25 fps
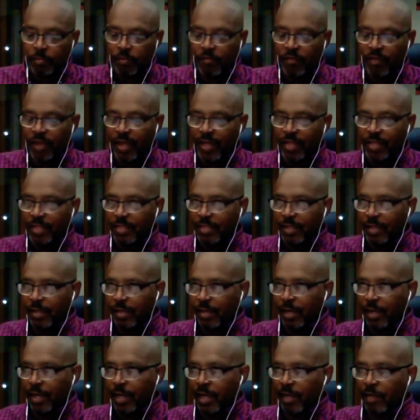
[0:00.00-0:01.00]

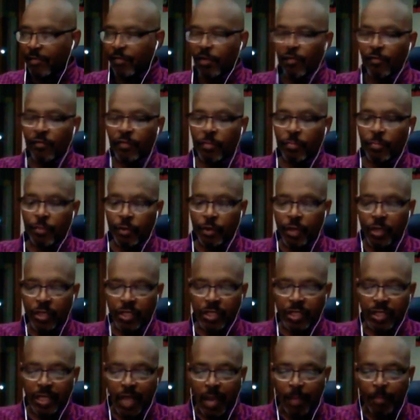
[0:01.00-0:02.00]
provides a level of
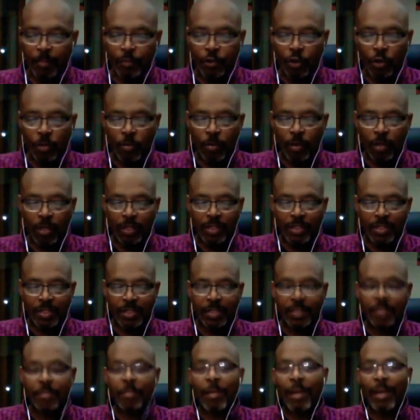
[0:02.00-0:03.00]
immunity up to about
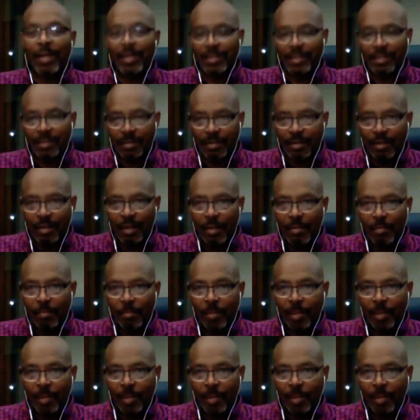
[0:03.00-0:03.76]
6 months.